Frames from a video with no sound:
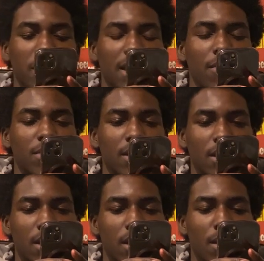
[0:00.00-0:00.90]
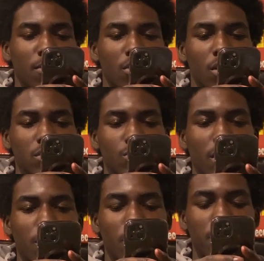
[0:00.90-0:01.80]
And I want to come across way
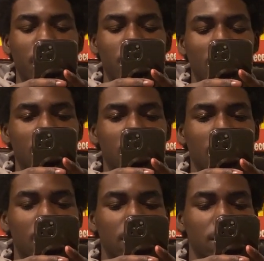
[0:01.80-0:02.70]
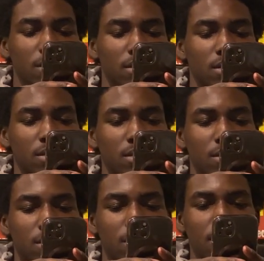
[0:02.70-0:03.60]
more people like that.
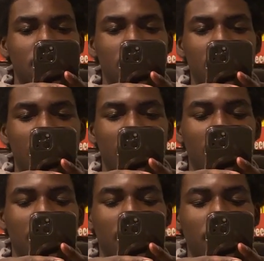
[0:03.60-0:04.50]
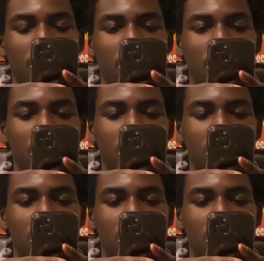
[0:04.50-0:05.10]
Dang, bro.